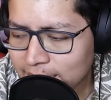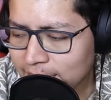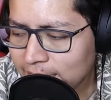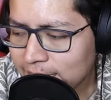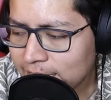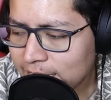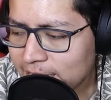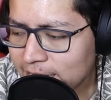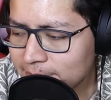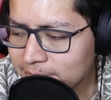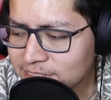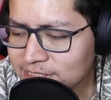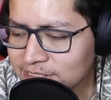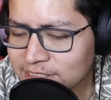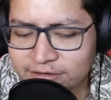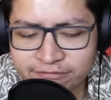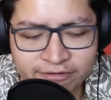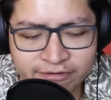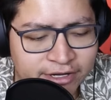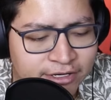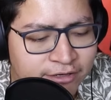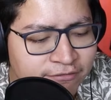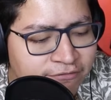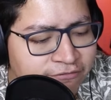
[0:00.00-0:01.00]
Let me see if
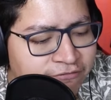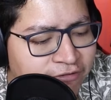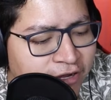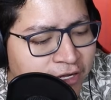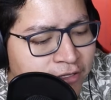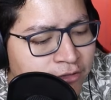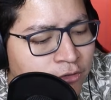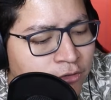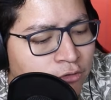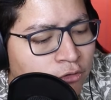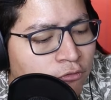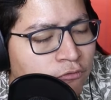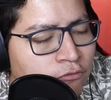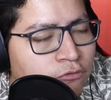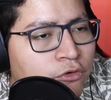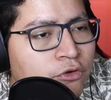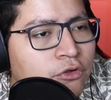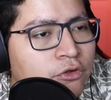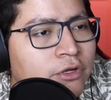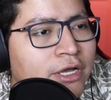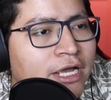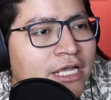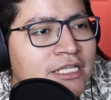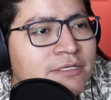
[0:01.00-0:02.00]
I can find the goal for you
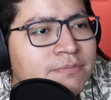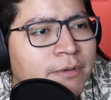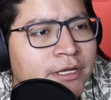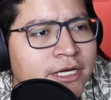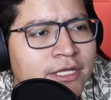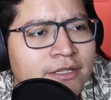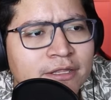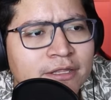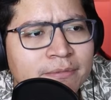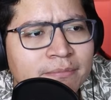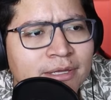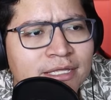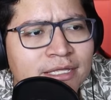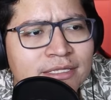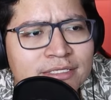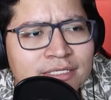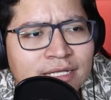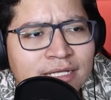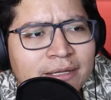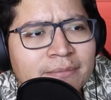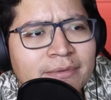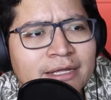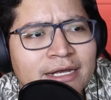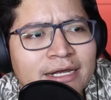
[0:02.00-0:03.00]
guys, but in the
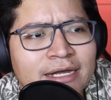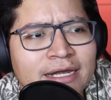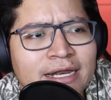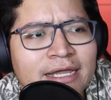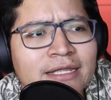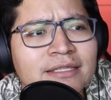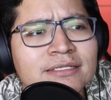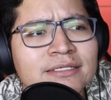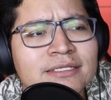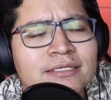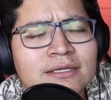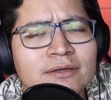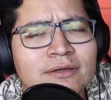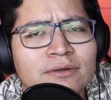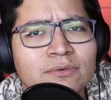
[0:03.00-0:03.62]
meantime, let's,